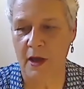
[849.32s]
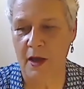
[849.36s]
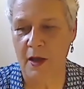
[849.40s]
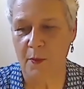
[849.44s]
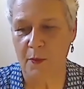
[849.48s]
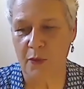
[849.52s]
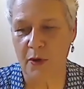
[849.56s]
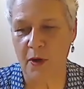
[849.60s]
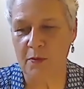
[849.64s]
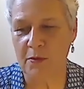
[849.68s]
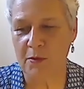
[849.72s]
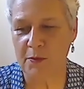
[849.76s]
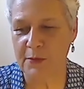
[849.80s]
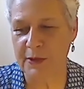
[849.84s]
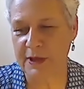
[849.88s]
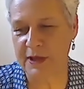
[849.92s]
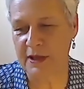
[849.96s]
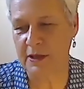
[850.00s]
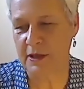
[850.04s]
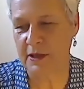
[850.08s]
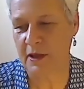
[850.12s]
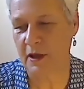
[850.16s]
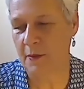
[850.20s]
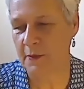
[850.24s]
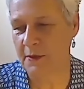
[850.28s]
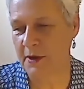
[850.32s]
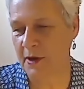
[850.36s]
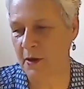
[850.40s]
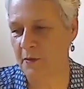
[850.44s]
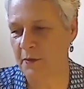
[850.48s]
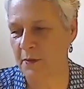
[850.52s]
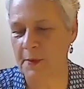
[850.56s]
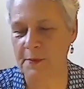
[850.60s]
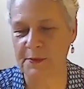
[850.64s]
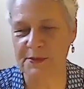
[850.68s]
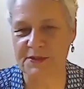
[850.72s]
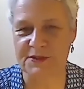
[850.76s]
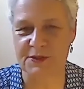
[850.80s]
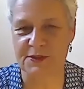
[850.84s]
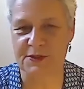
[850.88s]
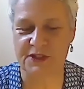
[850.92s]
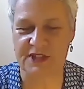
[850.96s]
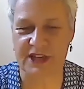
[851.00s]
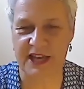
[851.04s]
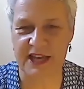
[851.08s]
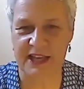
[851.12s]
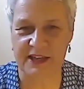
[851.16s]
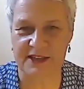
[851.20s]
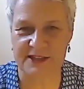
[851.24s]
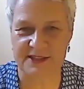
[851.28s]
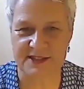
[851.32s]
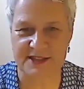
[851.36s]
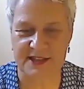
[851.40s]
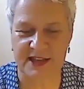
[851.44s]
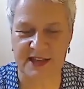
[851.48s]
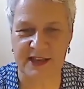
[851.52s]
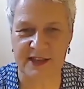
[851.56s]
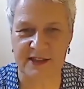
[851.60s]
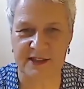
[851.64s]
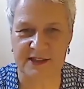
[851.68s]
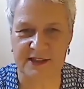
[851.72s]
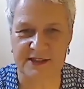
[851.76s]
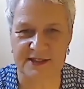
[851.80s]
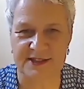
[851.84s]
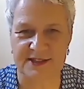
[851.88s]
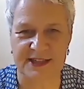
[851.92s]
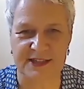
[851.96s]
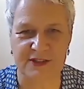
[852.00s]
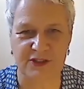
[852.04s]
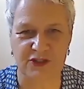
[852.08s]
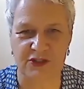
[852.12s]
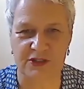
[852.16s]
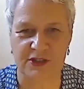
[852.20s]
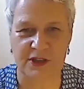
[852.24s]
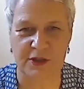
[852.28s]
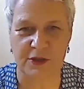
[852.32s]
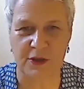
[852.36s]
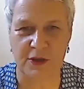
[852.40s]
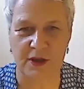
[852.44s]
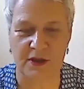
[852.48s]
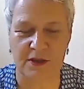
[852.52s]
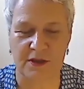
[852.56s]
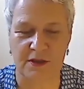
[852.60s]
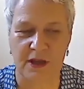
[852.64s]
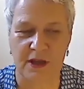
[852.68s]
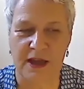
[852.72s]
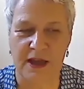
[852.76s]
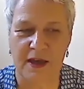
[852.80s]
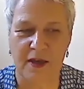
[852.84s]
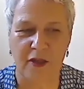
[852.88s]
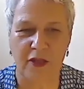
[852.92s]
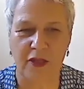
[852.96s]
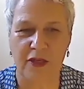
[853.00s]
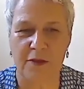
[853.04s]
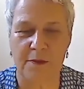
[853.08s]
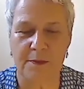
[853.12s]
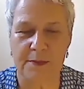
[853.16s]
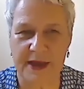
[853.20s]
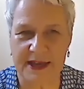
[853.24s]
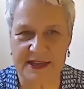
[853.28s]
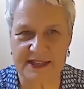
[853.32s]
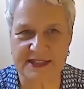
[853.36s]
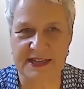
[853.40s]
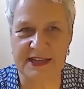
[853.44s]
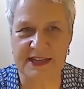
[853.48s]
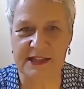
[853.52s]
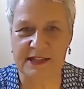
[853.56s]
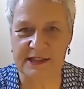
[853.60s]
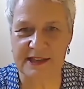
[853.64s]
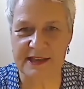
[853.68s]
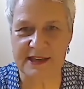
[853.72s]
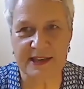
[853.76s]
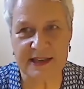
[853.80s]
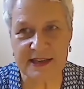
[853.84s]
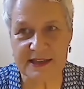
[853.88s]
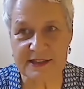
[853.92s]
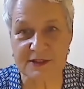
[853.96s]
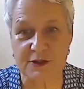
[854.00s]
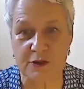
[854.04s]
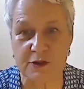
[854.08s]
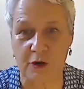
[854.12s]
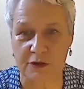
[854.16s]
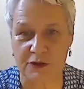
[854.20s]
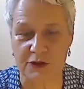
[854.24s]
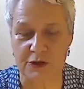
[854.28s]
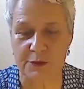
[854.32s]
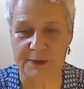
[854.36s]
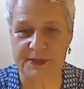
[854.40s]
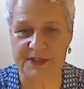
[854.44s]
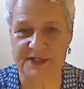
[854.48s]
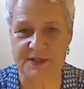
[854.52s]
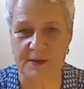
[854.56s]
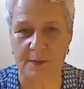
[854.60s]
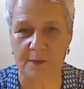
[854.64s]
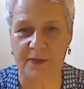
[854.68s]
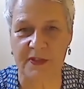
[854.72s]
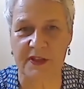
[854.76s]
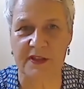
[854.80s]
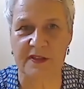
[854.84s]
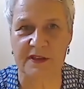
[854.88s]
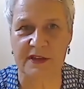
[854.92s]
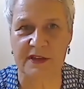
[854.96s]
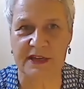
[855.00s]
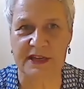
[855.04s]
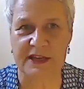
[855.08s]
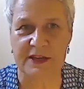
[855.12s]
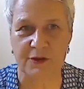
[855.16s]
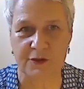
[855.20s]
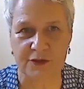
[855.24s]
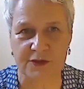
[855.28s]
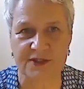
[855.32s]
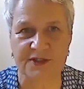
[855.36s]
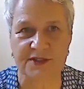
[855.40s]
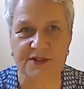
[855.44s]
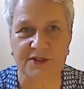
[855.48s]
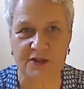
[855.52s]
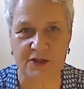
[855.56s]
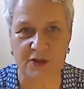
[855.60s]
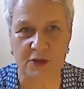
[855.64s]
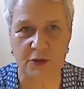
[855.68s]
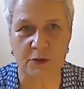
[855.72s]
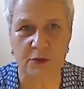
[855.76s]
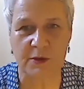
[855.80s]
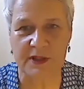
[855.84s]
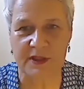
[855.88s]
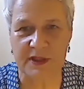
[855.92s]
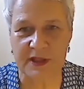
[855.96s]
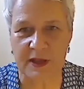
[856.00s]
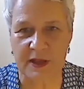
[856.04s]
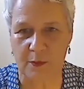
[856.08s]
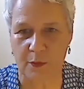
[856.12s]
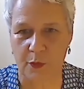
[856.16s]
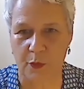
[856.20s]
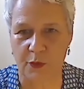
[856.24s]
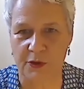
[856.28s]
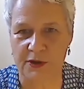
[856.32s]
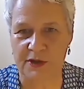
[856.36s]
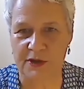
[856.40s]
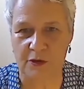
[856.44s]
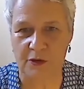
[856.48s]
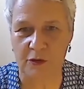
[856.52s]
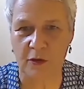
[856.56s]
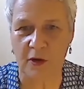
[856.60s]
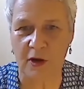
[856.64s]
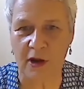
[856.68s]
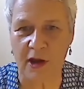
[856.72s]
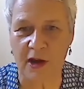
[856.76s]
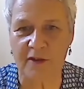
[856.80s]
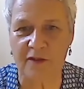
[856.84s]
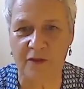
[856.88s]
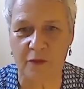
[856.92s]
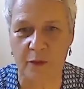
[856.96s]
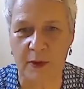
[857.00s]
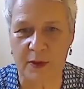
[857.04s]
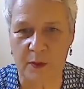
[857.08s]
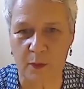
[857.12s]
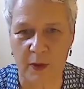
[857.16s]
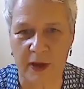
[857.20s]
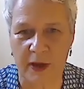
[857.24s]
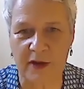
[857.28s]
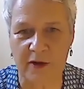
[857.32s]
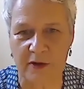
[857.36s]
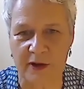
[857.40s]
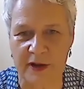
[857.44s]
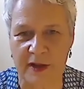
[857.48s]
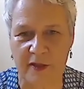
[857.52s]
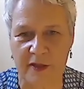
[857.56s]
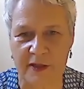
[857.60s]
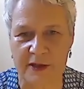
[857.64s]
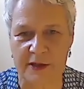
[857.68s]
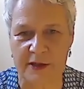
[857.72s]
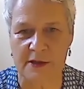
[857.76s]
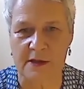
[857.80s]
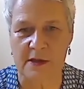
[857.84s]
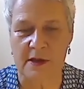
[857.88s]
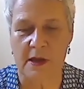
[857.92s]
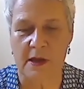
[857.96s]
I remember Sue Taylor saying that essentially, thematically, it's got to be something that interests you at that point in your life, one way or another.